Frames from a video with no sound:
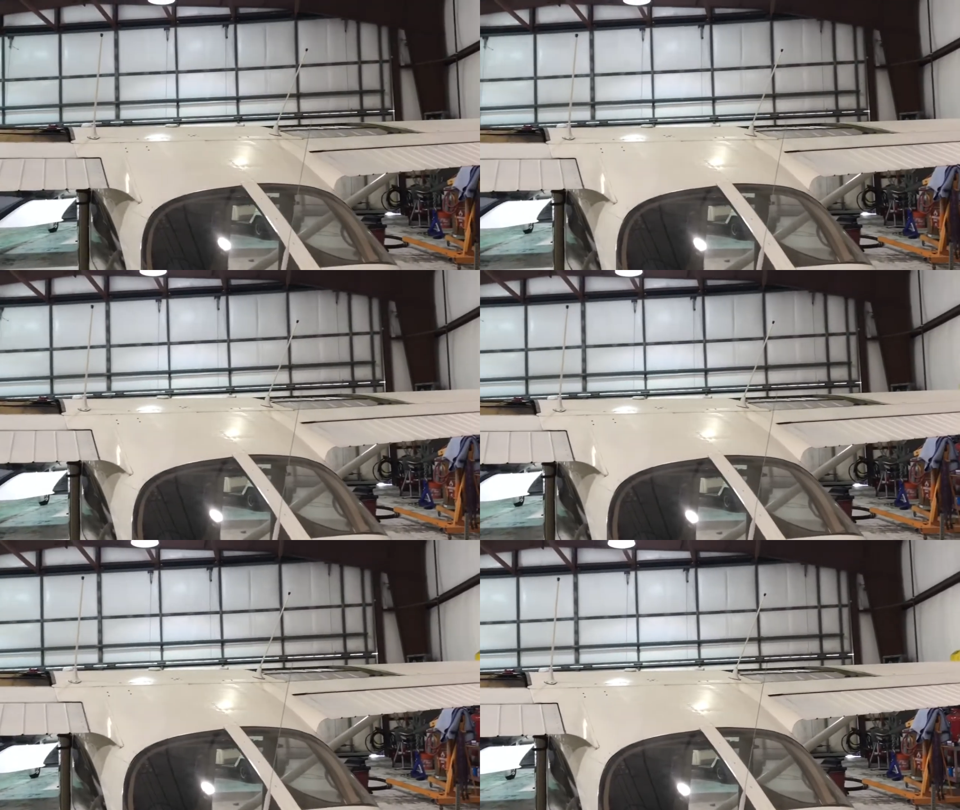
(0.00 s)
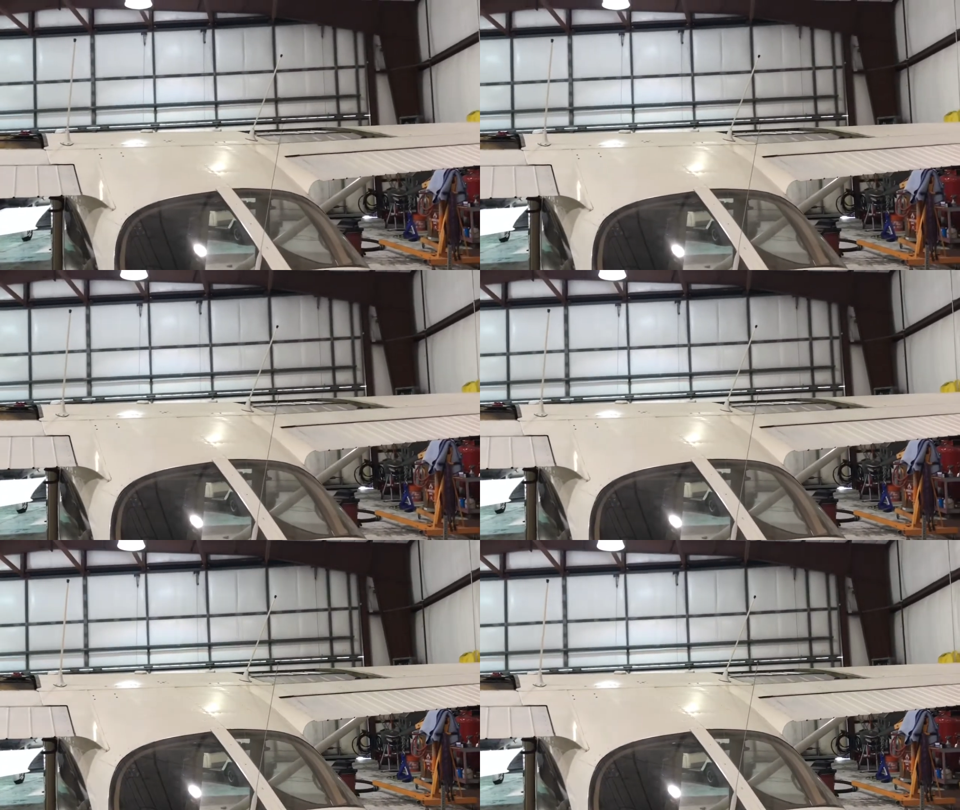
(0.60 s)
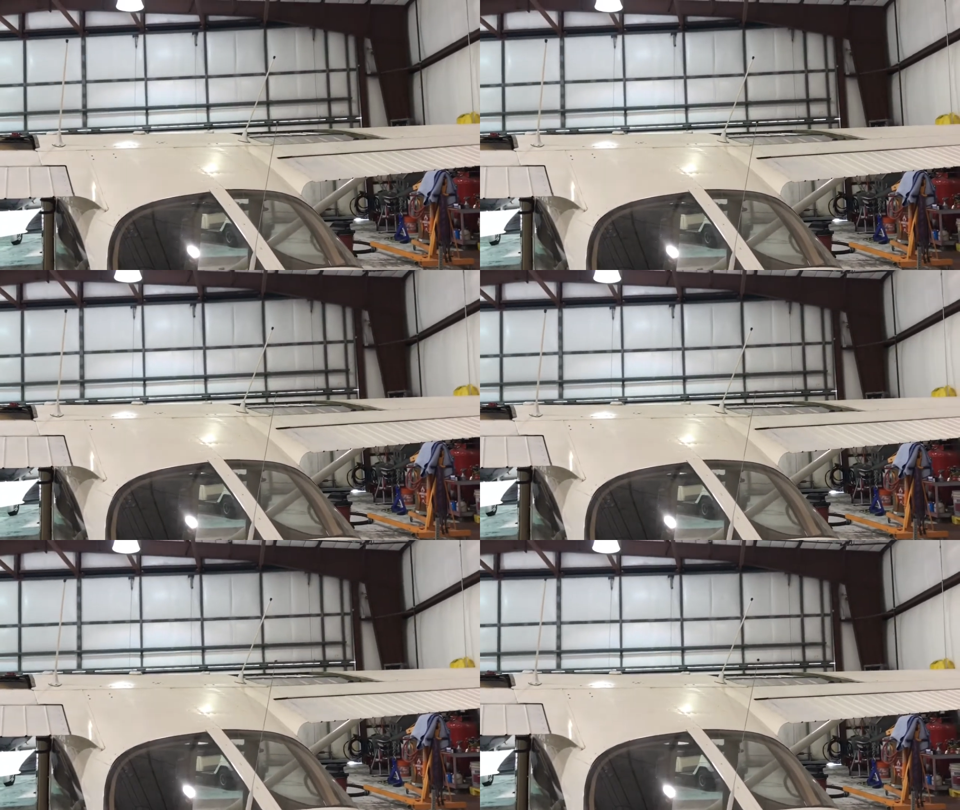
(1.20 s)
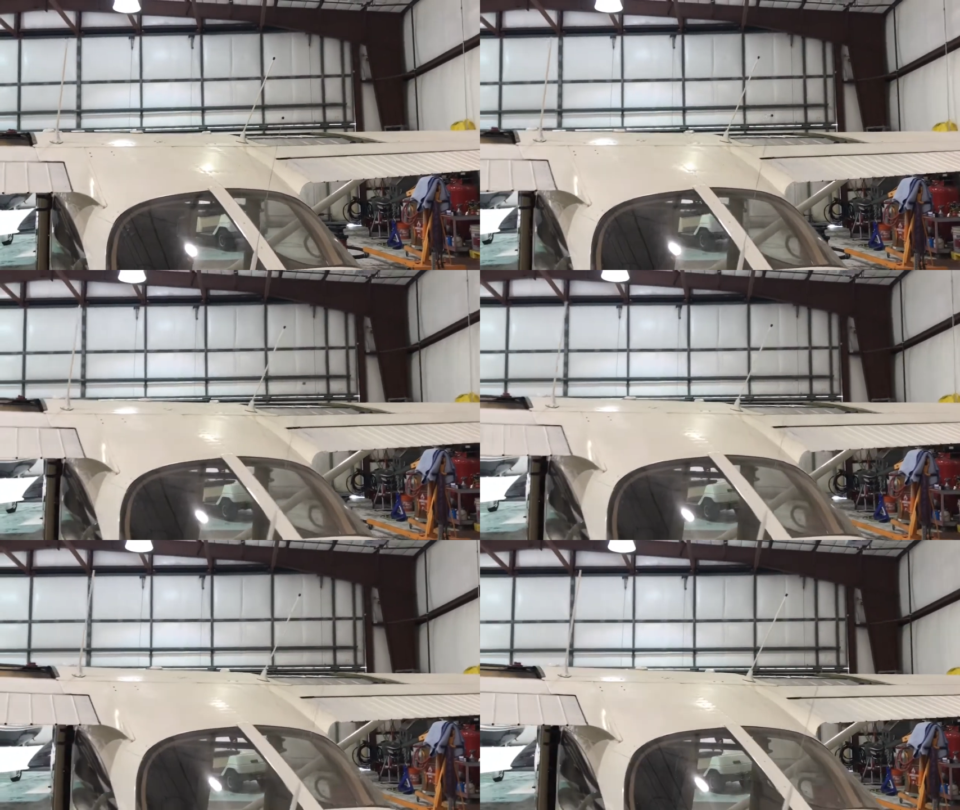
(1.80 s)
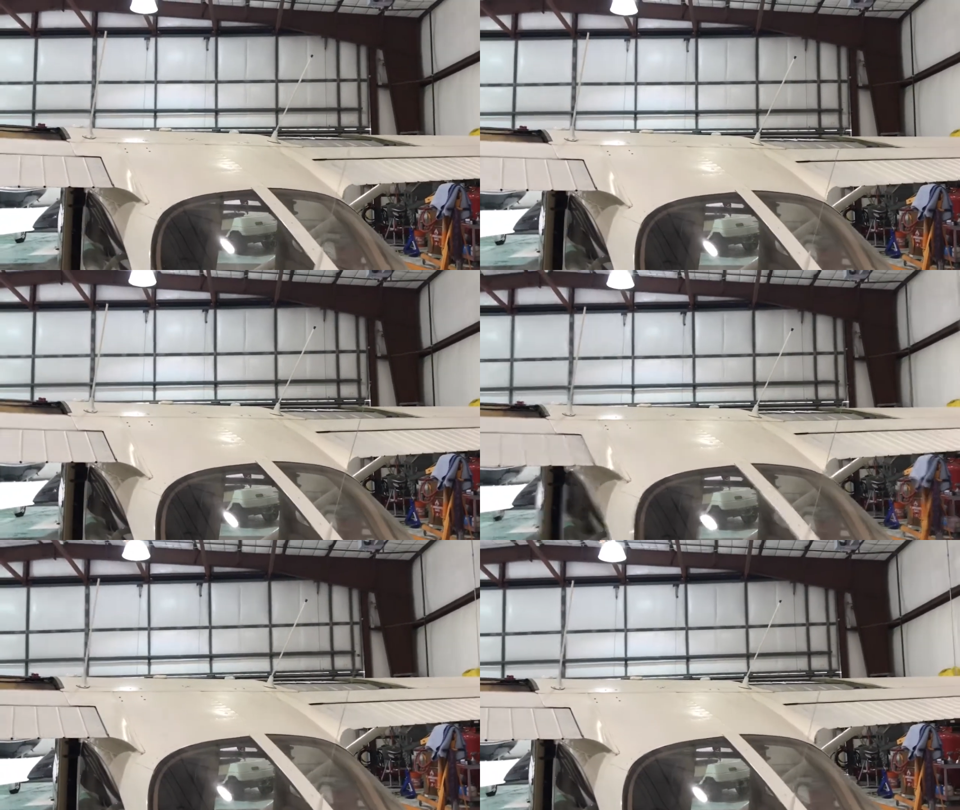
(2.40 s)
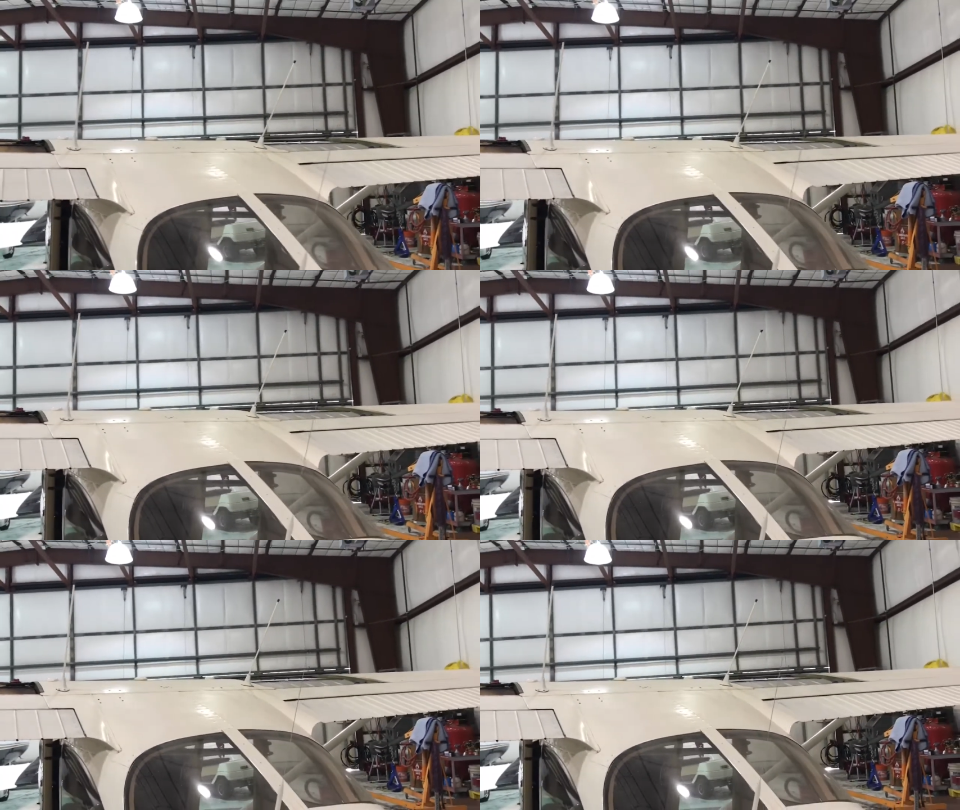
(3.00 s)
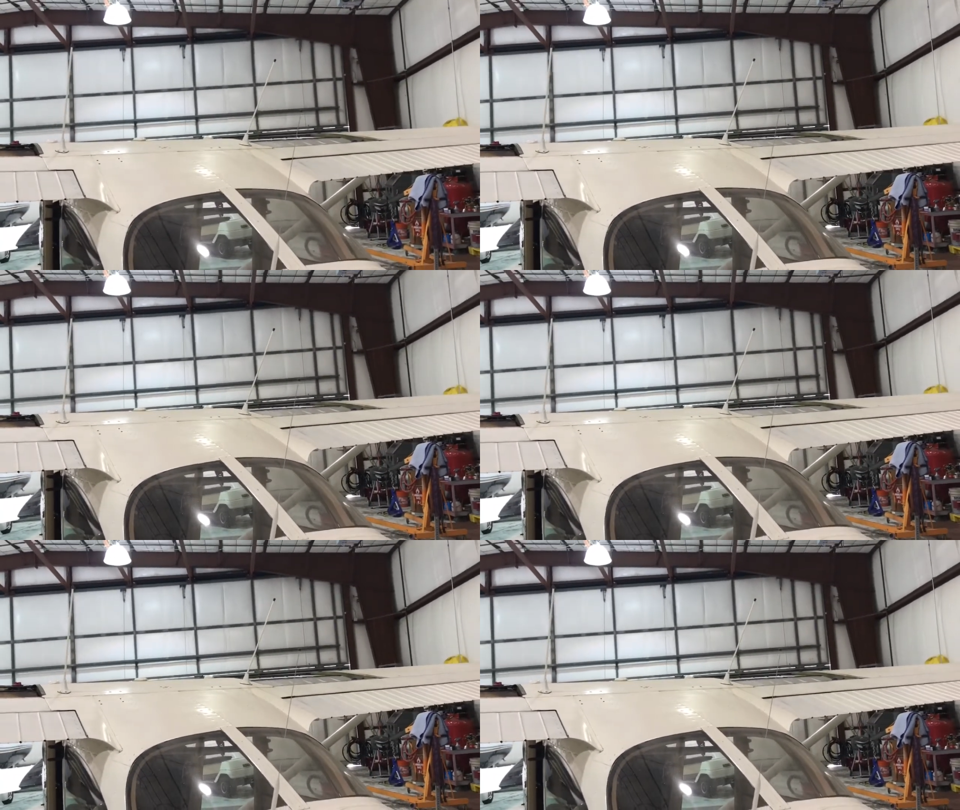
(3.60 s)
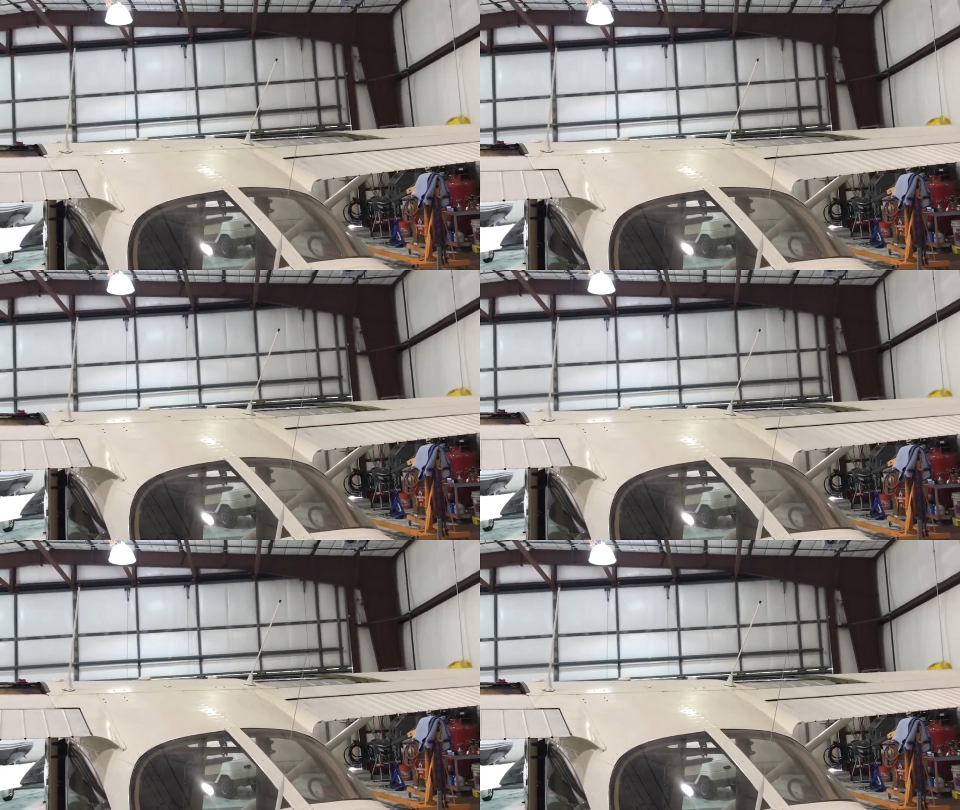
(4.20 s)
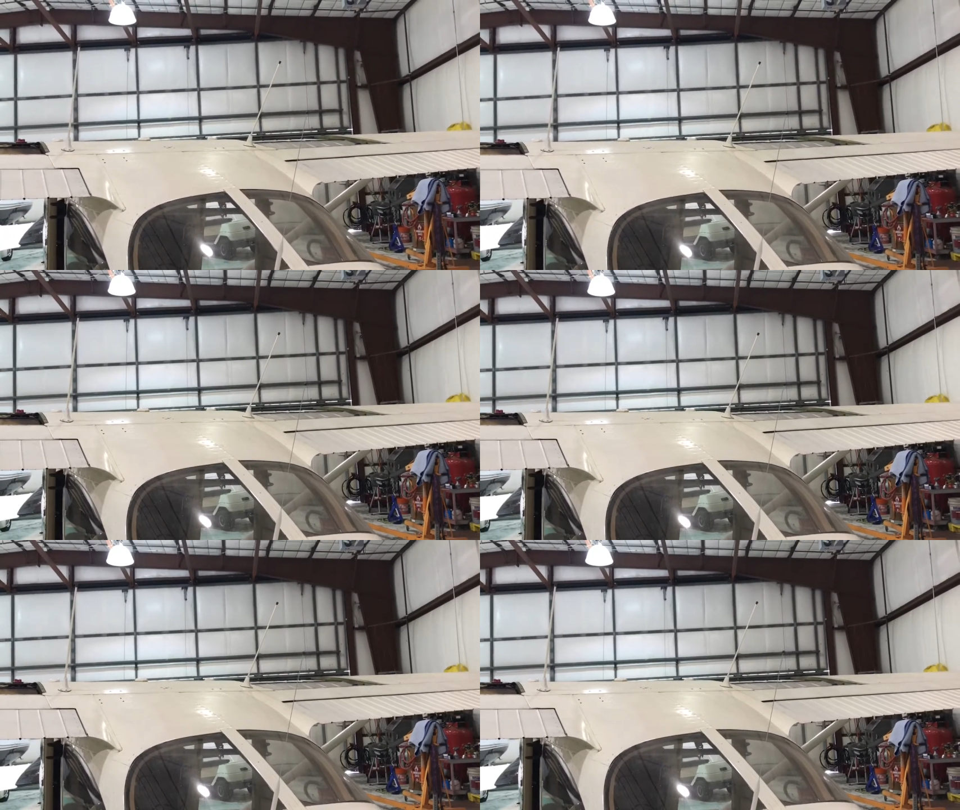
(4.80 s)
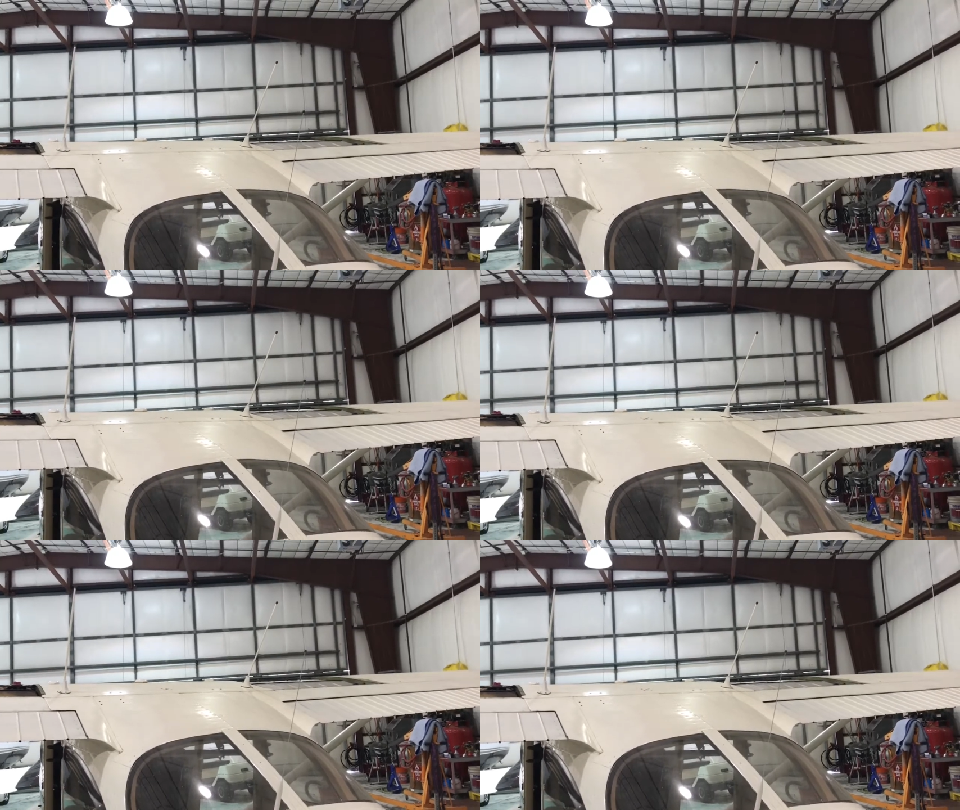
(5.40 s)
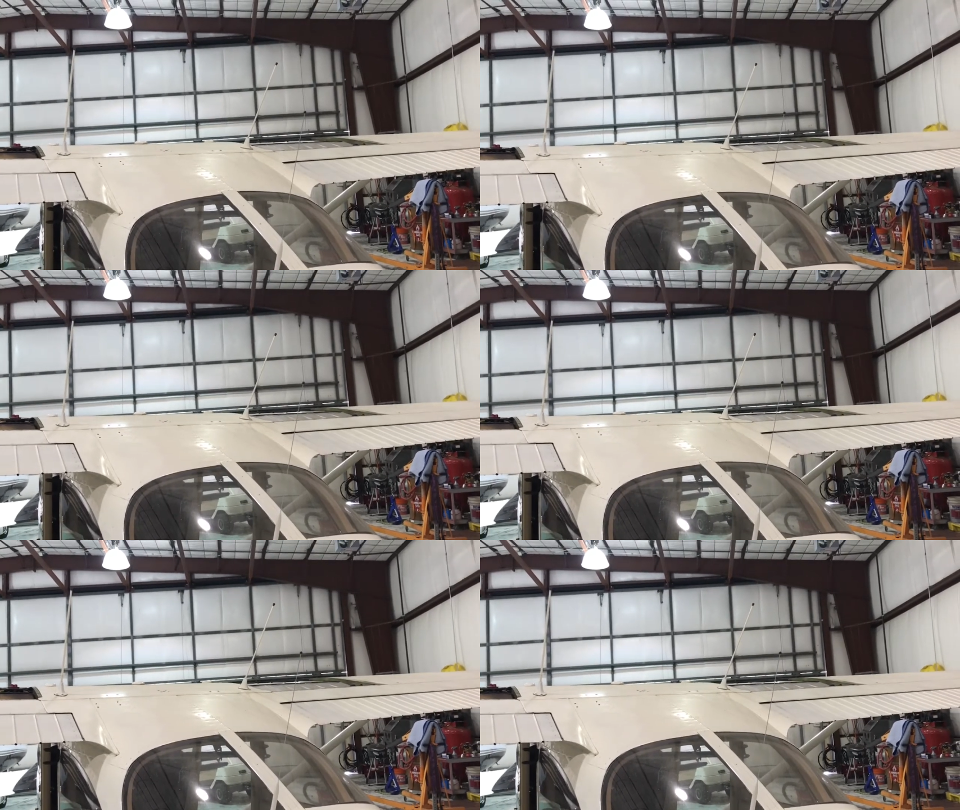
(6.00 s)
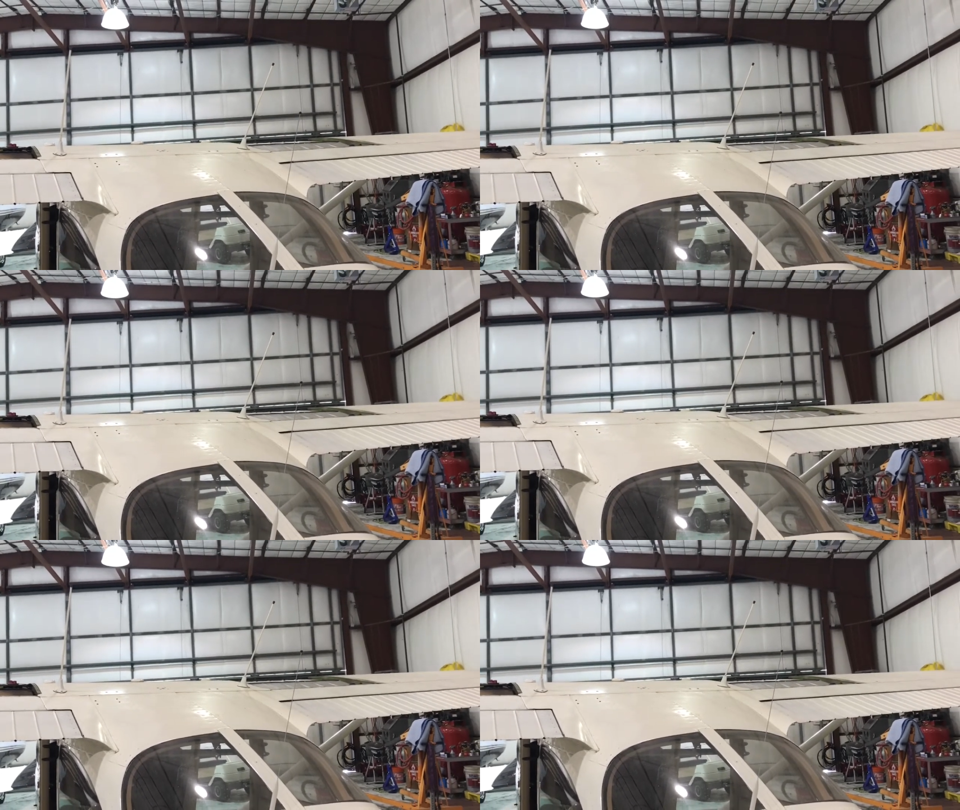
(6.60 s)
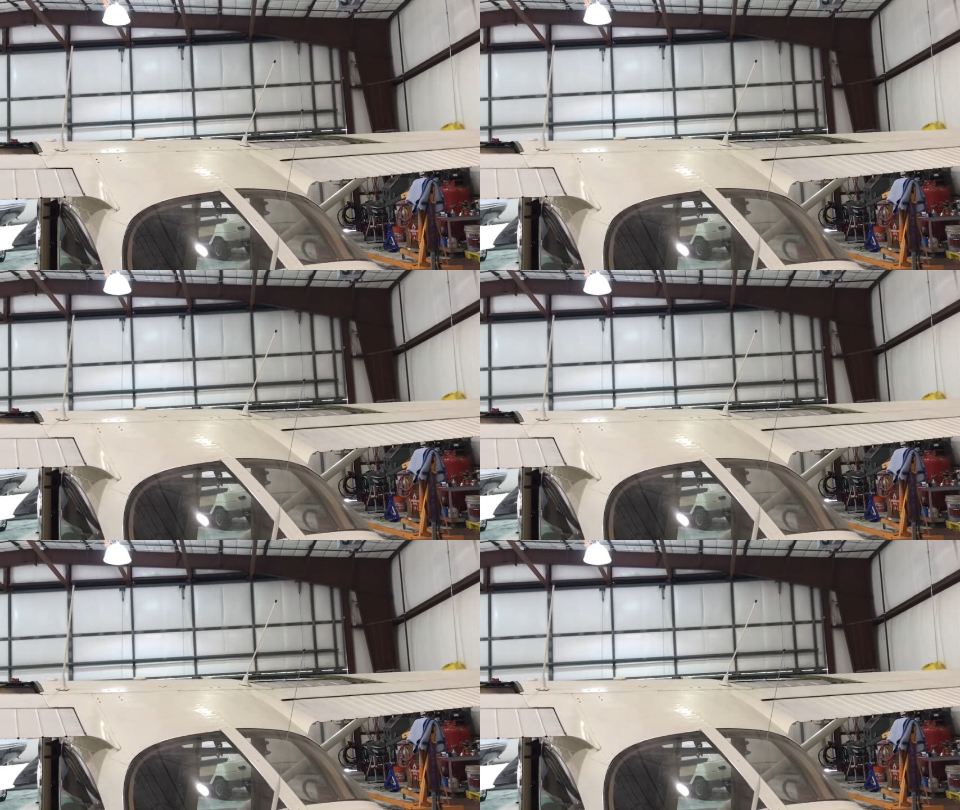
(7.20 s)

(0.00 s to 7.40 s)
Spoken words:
[unreadable: no face in view]